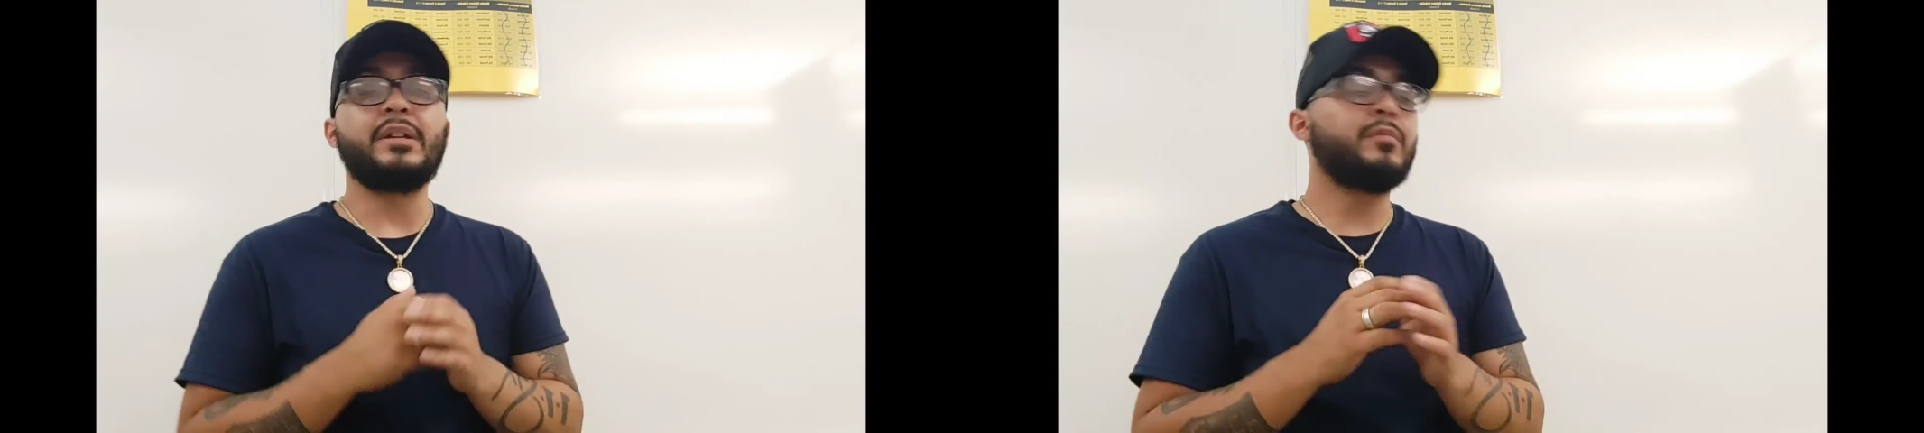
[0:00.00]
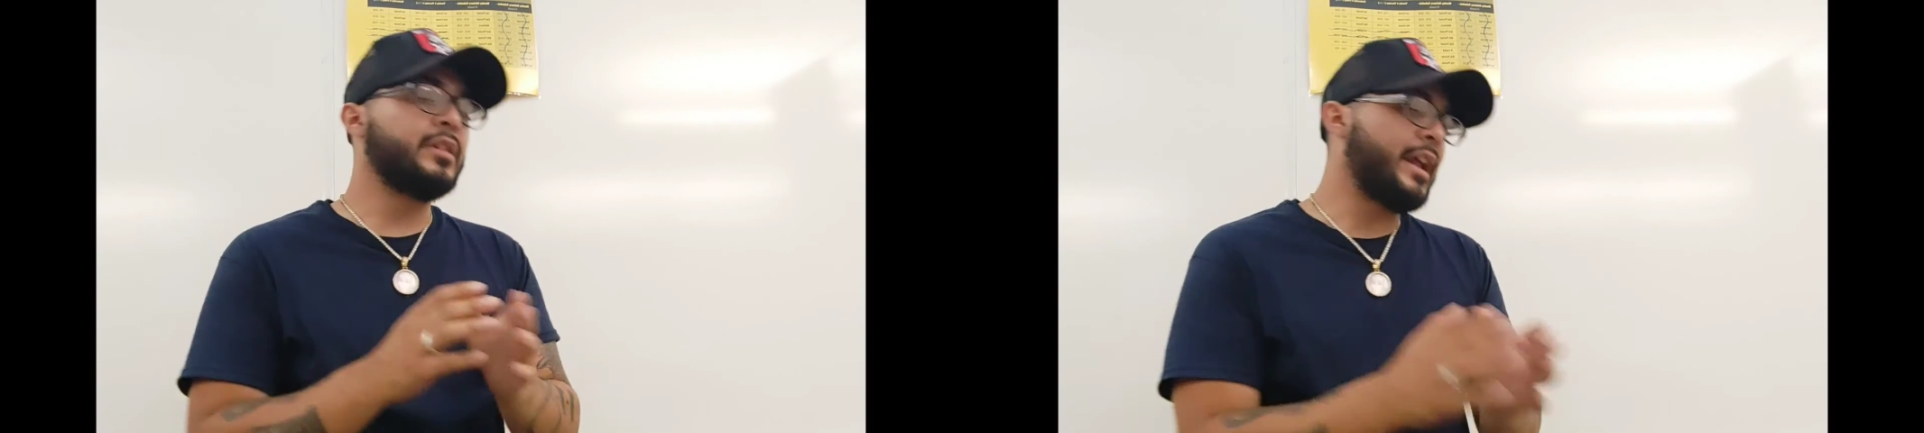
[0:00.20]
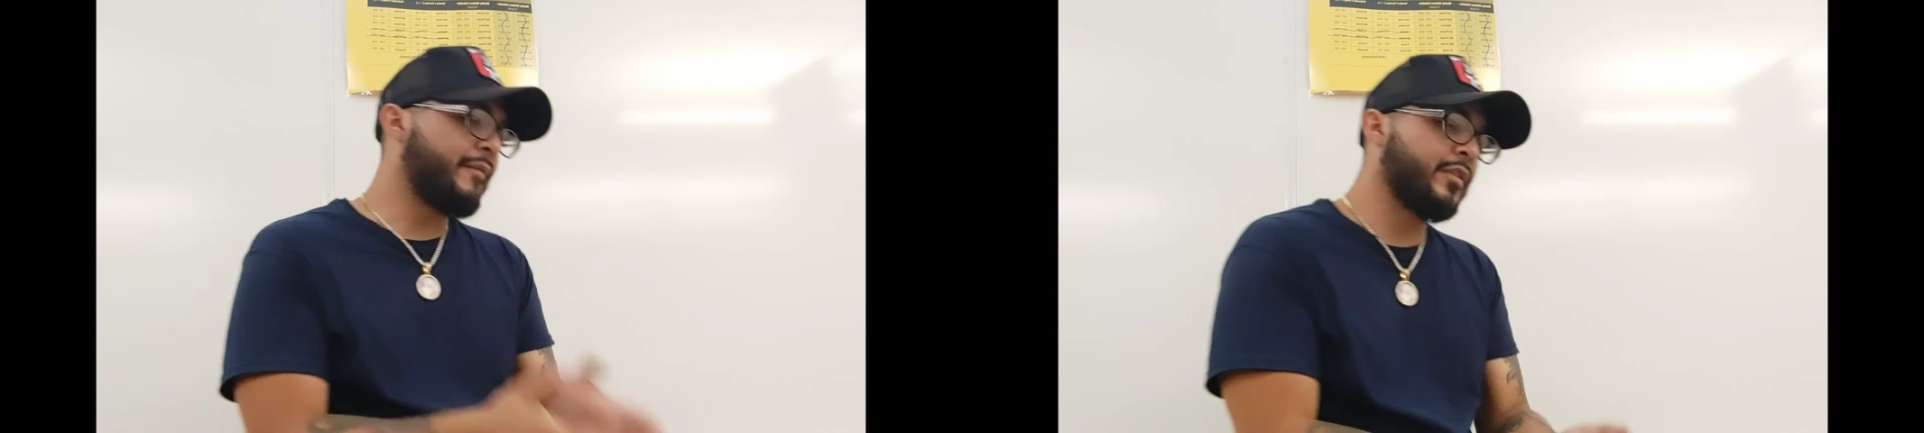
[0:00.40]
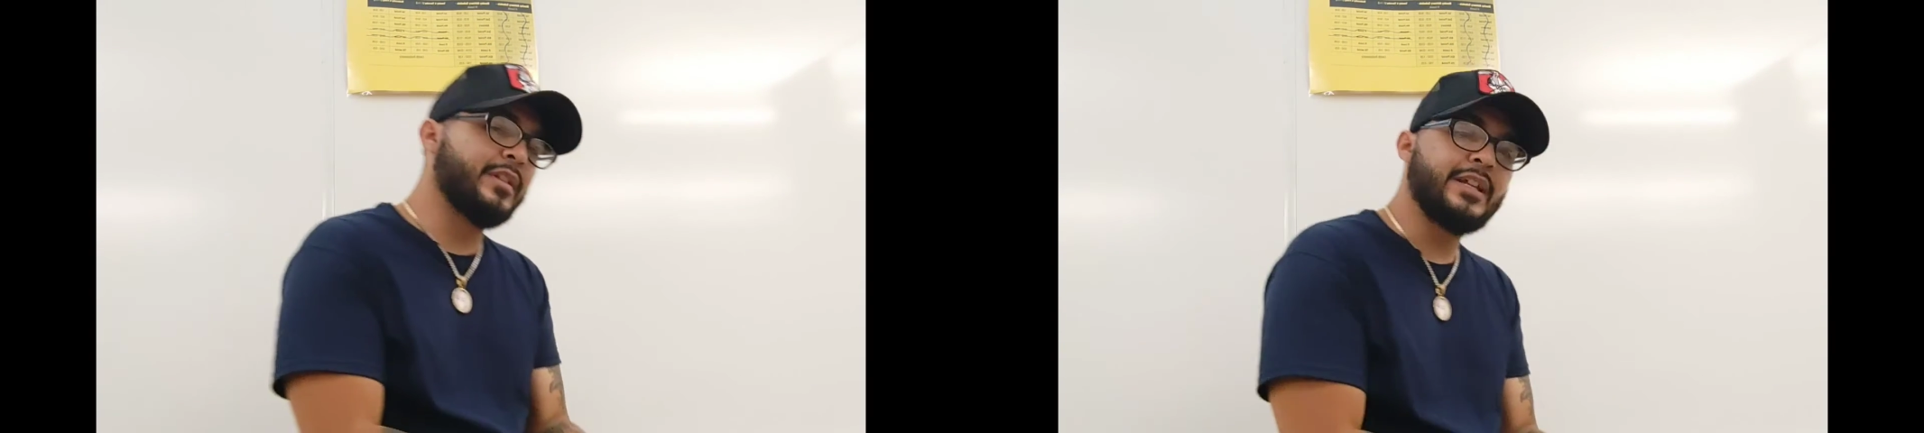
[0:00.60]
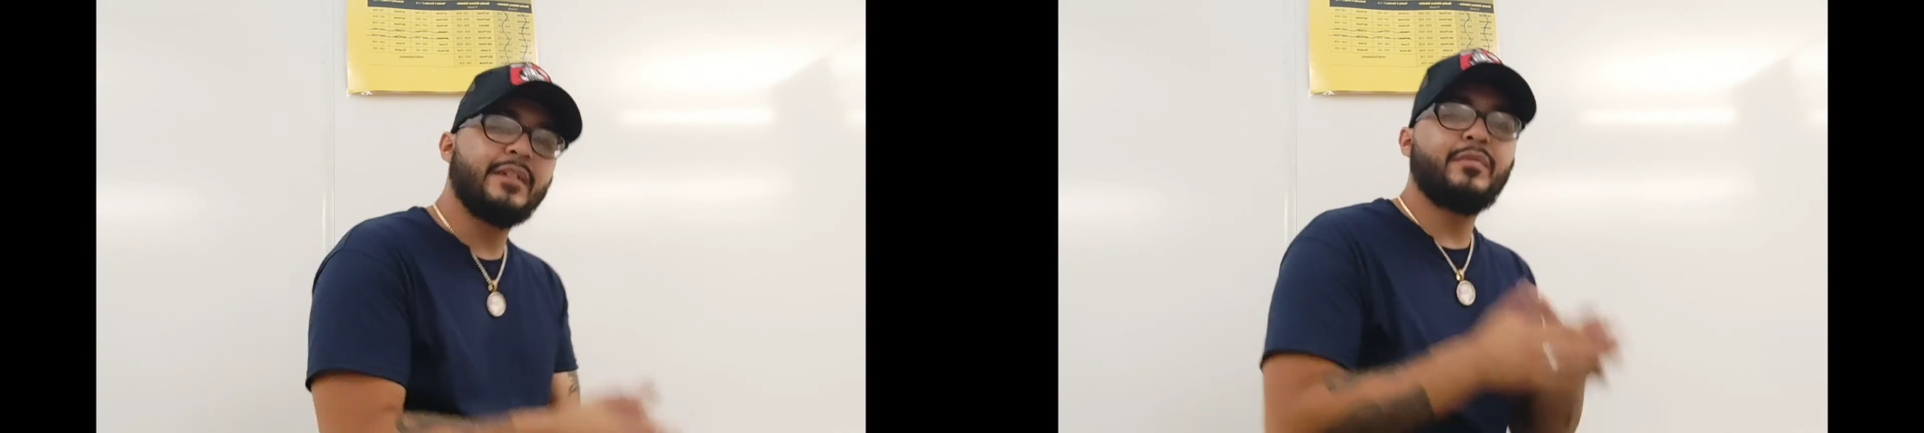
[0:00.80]
He will never
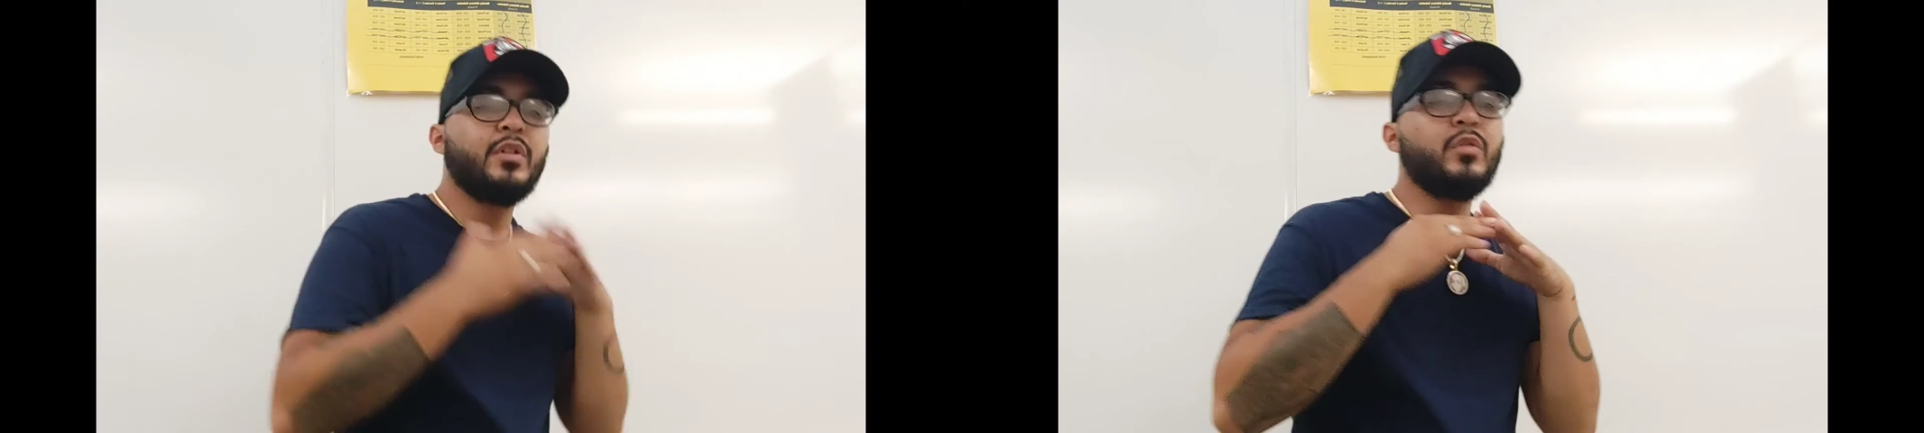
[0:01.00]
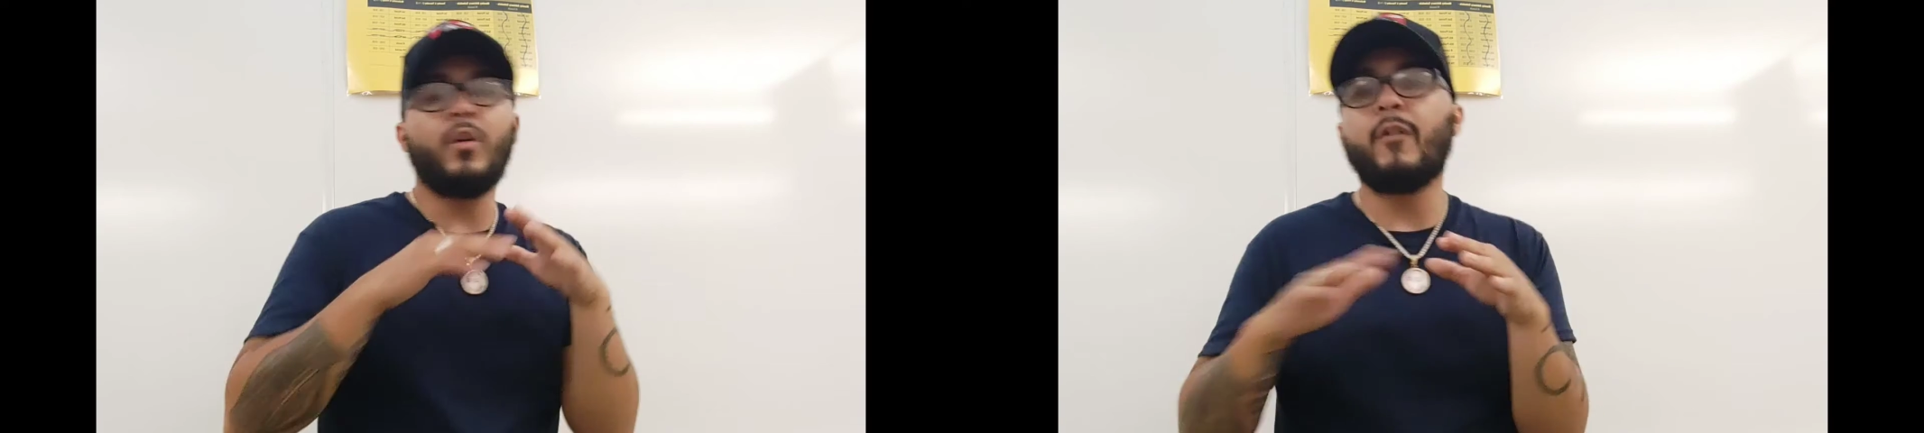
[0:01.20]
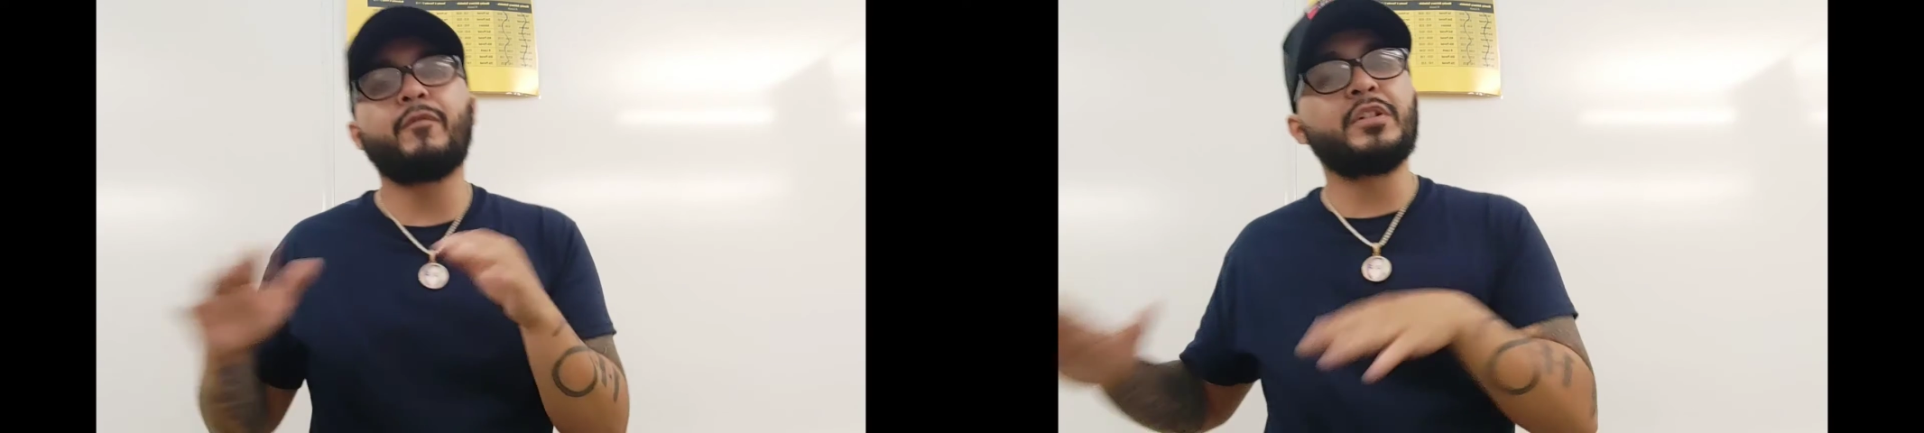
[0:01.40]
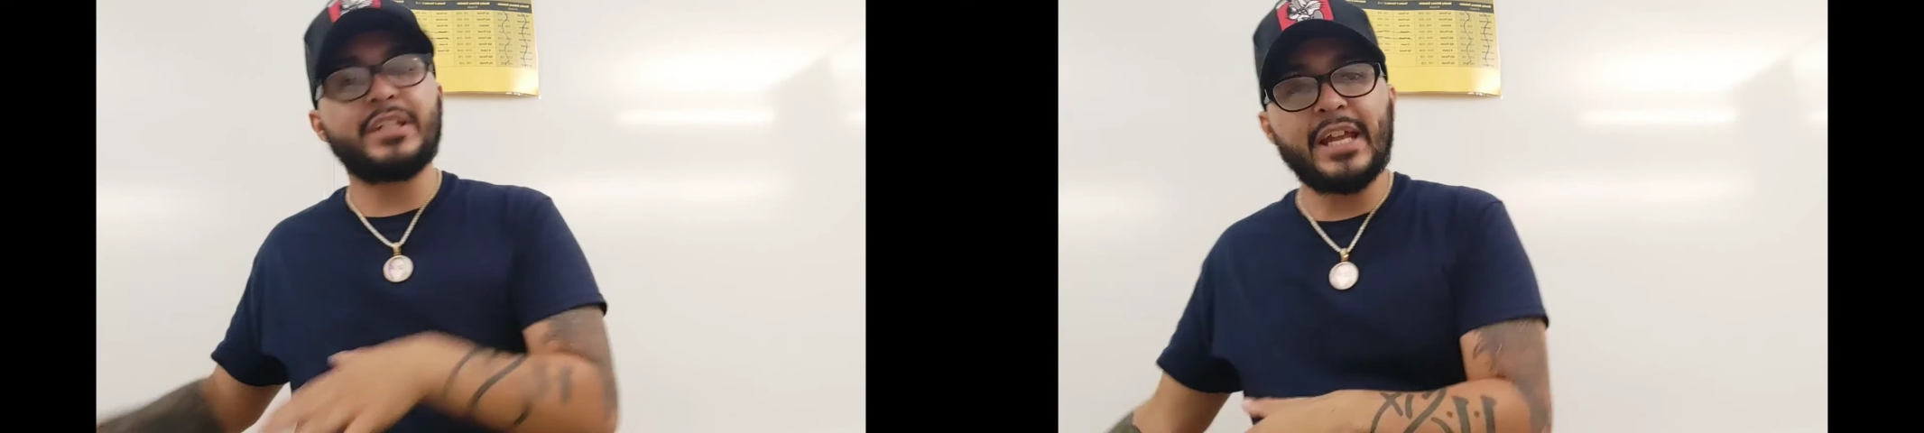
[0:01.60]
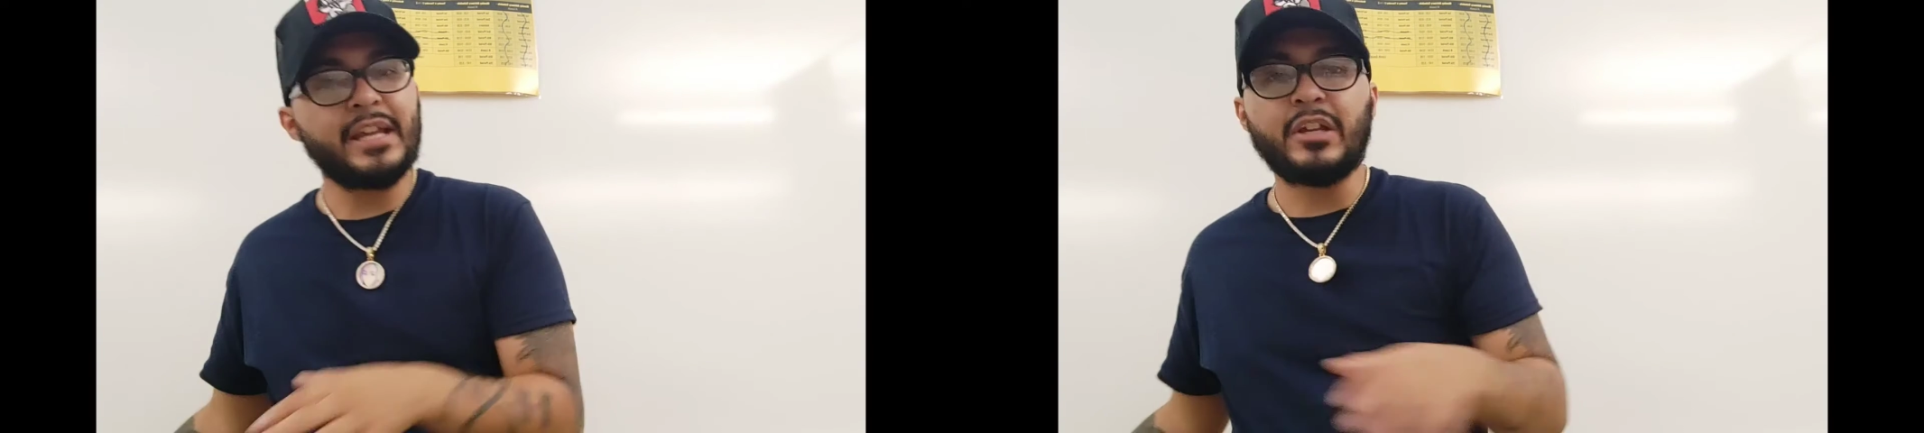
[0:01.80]
leave you nor
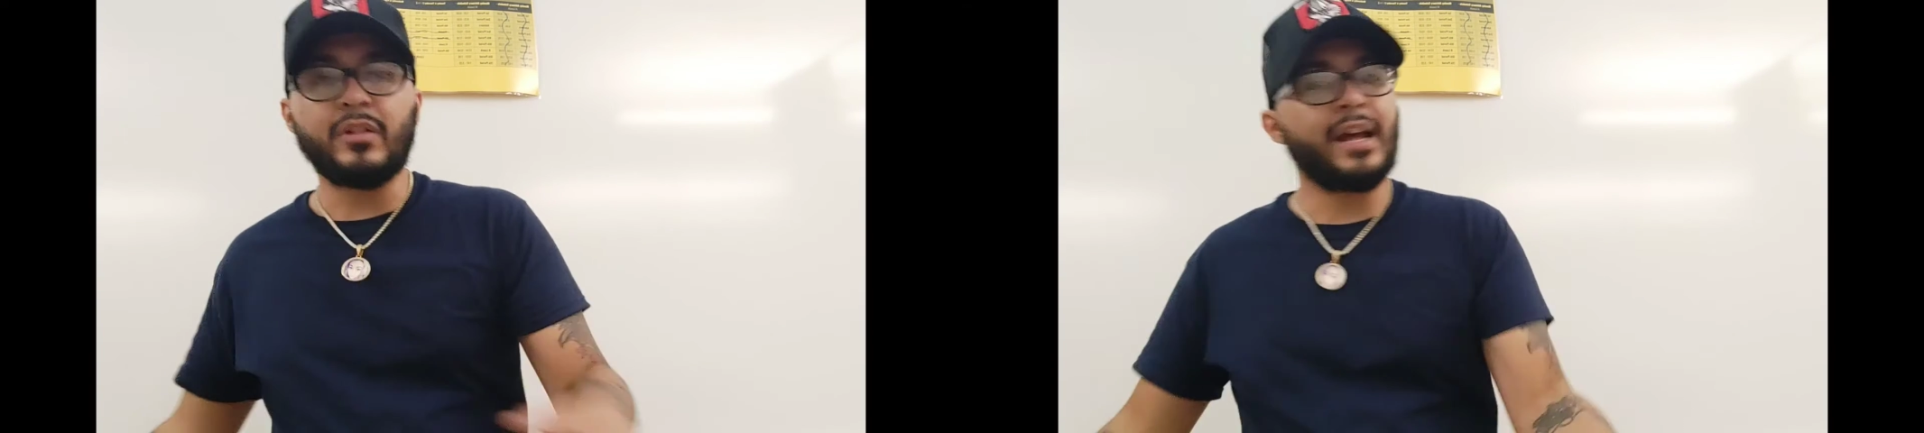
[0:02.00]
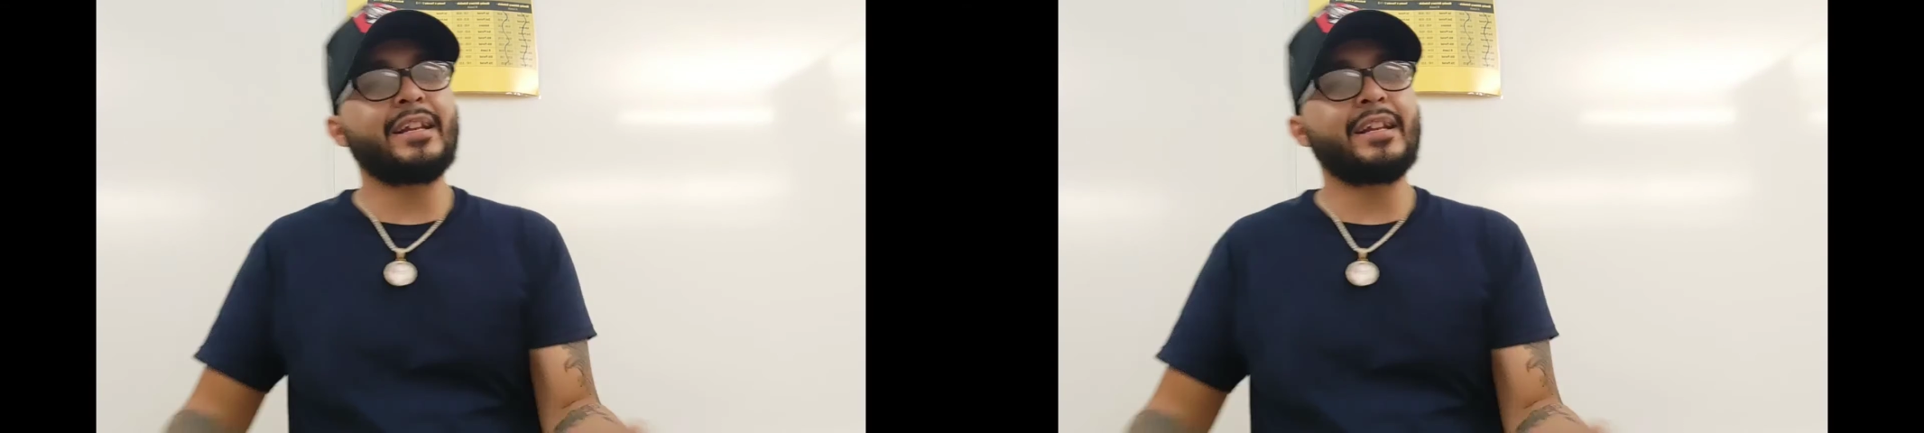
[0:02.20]
forsake you,